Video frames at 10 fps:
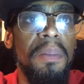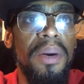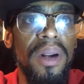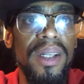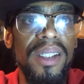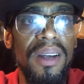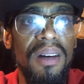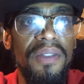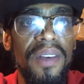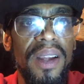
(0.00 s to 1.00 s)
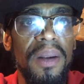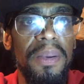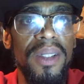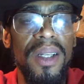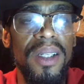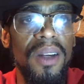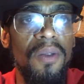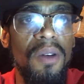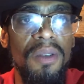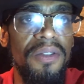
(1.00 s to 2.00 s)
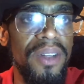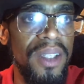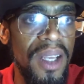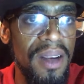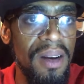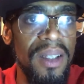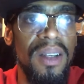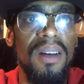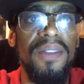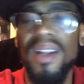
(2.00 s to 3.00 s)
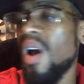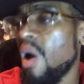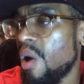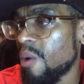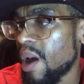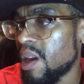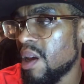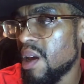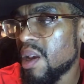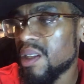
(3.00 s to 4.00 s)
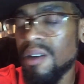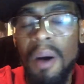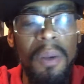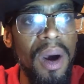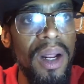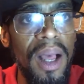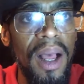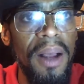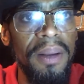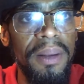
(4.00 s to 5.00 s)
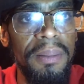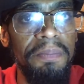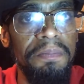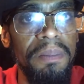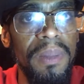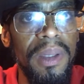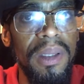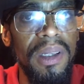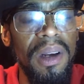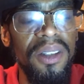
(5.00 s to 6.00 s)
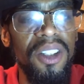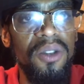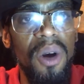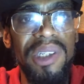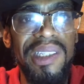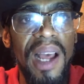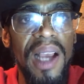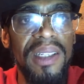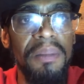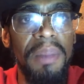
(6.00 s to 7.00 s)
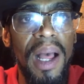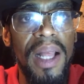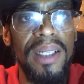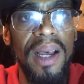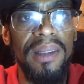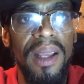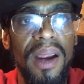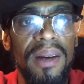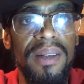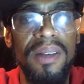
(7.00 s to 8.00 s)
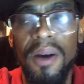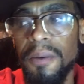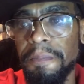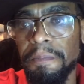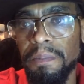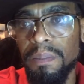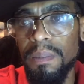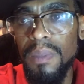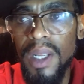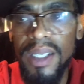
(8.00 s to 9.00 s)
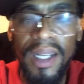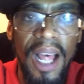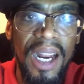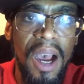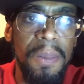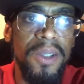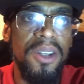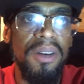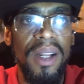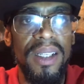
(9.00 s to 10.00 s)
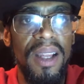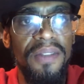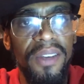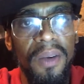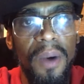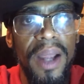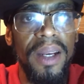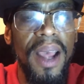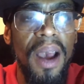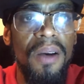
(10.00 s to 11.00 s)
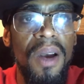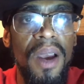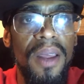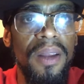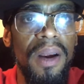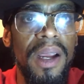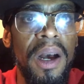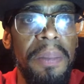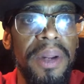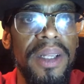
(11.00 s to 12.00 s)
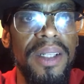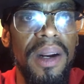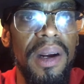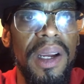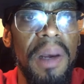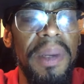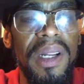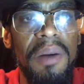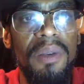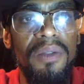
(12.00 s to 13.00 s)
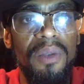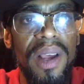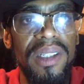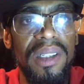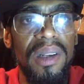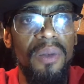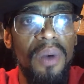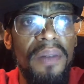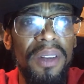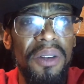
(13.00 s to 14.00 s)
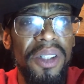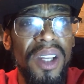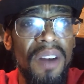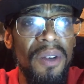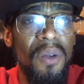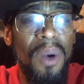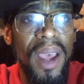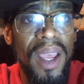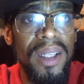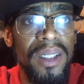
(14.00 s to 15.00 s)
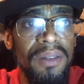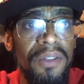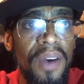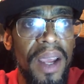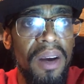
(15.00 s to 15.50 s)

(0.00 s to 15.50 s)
put ourselves in a position where we fatigue ourselves at all, right? So I want to, just throw stocks and bonds out there. It's a lot of opportunities definitely right now. There are companies that are coming up with revolutionary ways to fight